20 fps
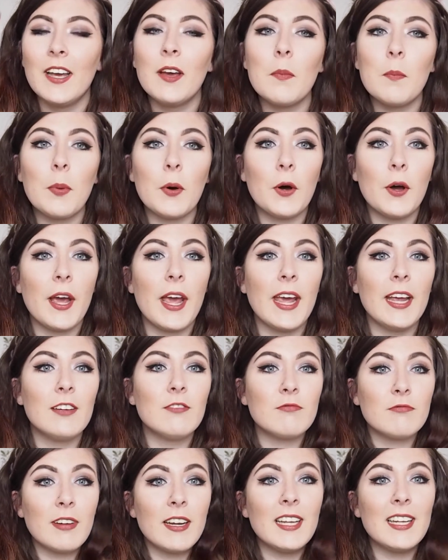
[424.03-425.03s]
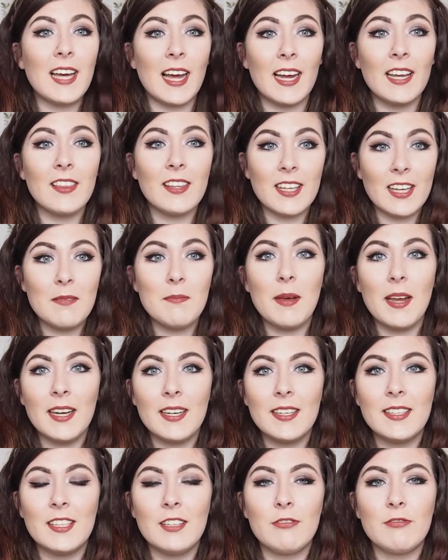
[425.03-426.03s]
But I think it made
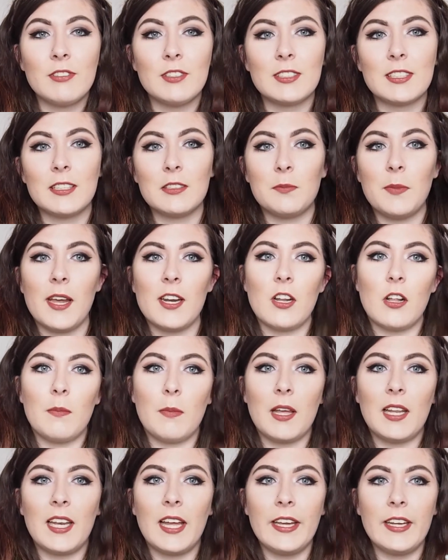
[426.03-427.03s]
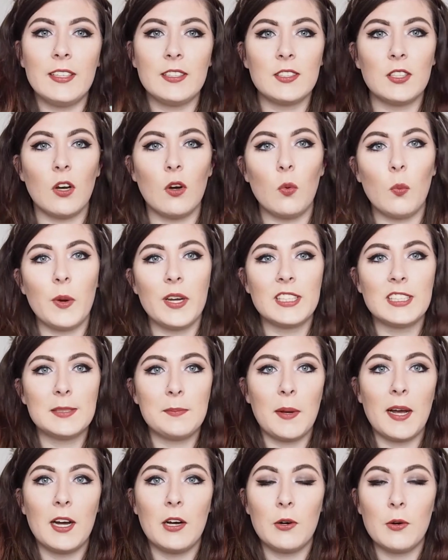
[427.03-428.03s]
a difference. It's made all my layers sort of wisp
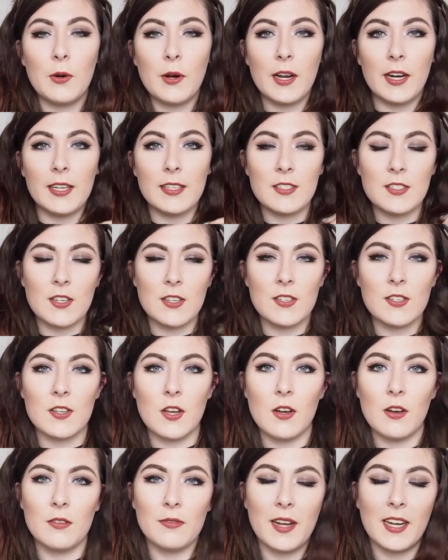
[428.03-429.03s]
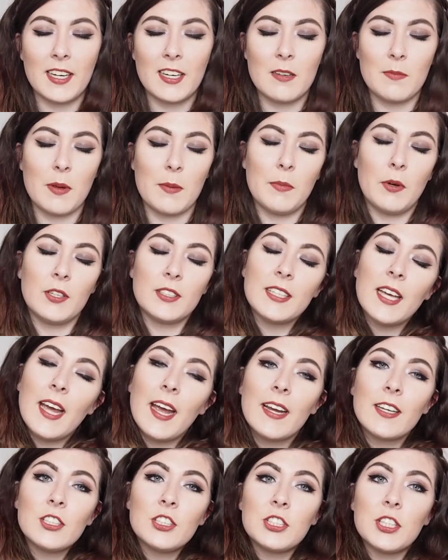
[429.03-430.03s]
out, and it's just sort of added a bit more
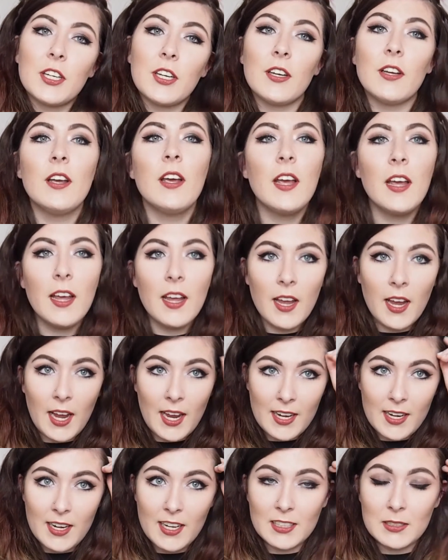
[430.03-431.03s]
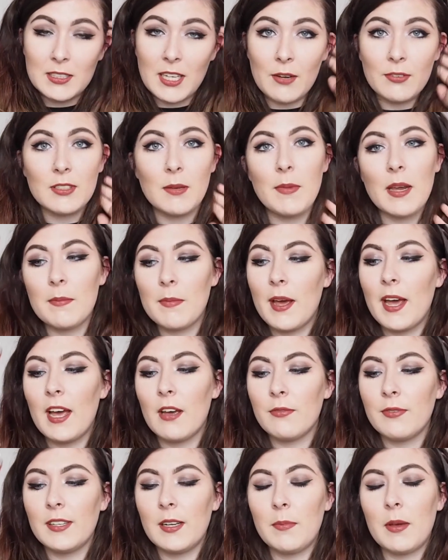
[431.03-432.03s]
texture, and it's definitely made my hair
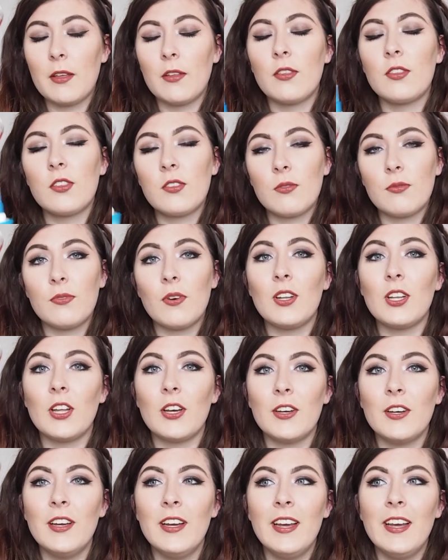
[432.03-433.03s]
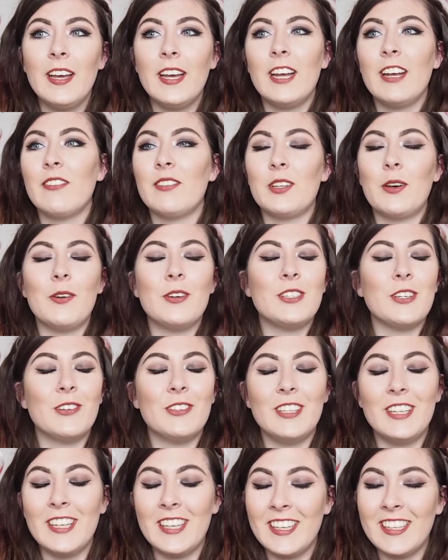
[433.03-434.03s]
feel a bit fuller, even though I
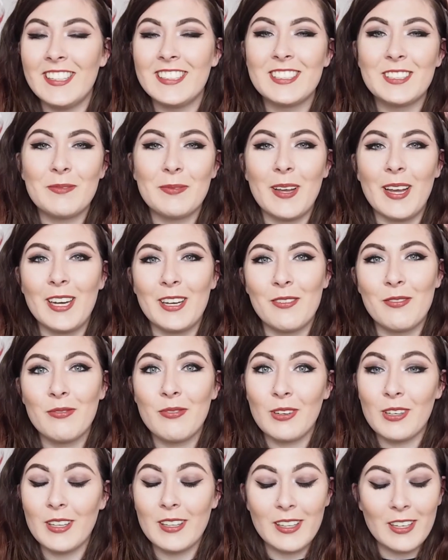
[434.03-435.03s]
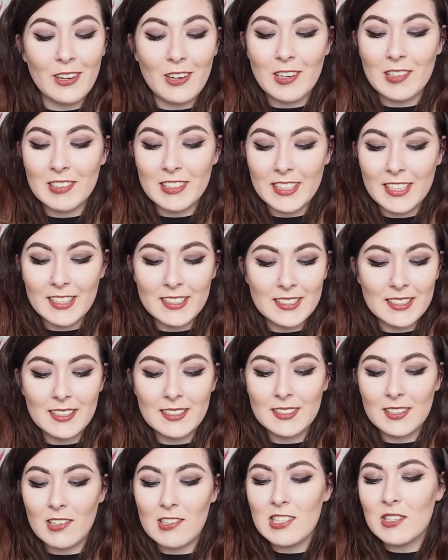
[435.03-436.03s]
don't need it to be any fuller than it already is because
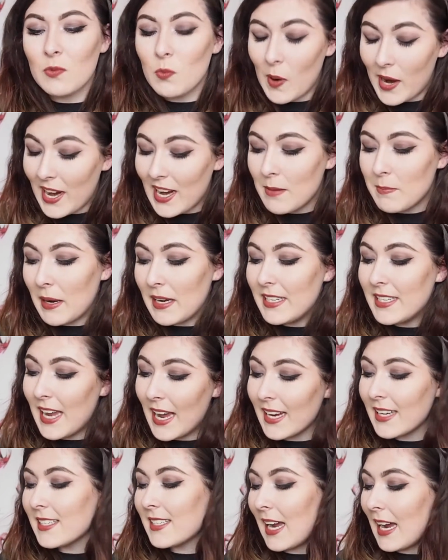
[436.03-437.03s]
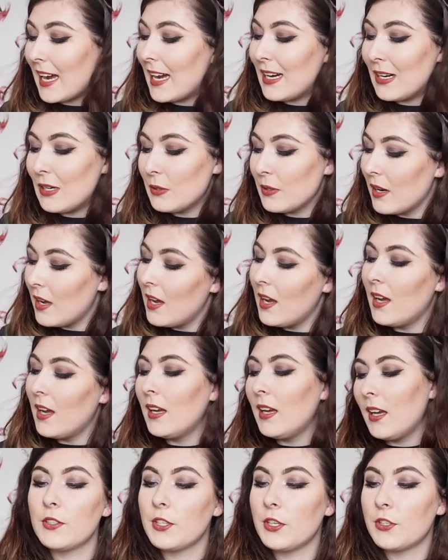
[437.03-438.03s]
it's already weighing my neck down.
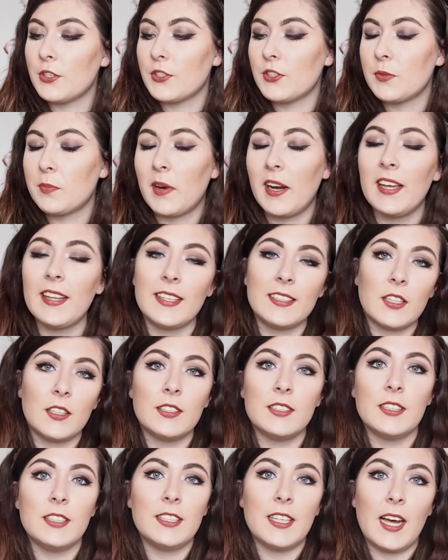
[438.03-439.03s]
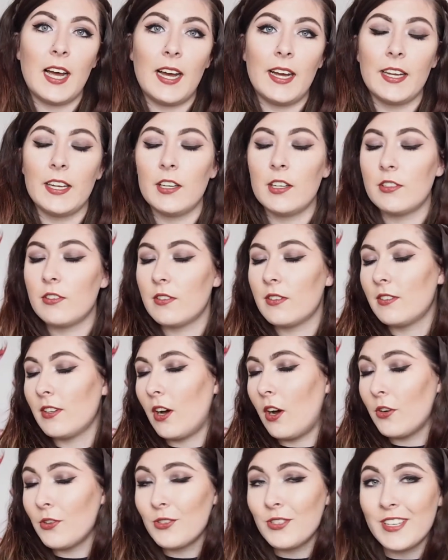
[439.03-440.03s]
You just spray this on to dye.
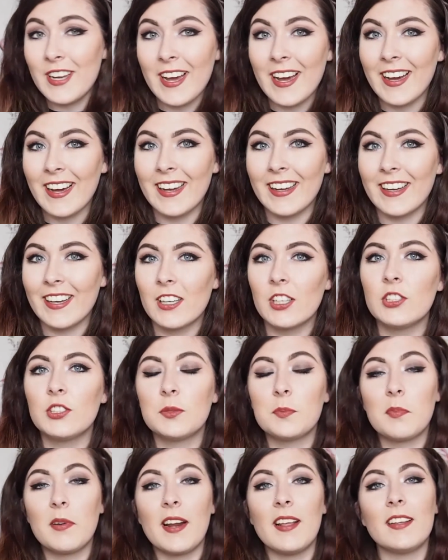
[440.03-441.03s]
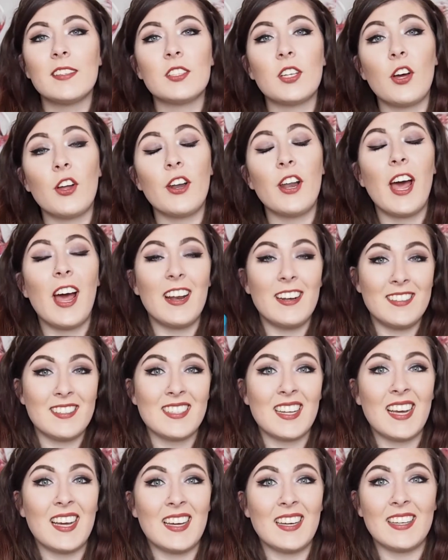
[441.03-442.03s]
Spray this on and
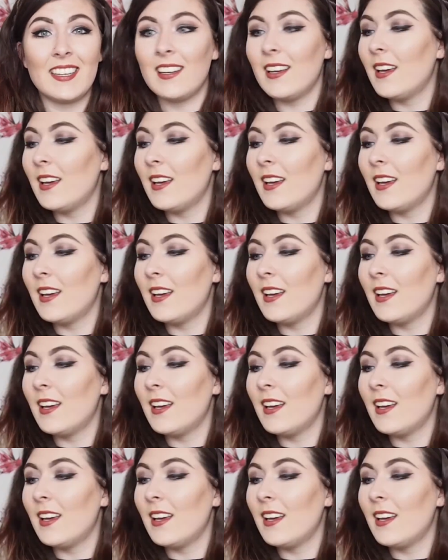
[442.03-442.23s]
dye.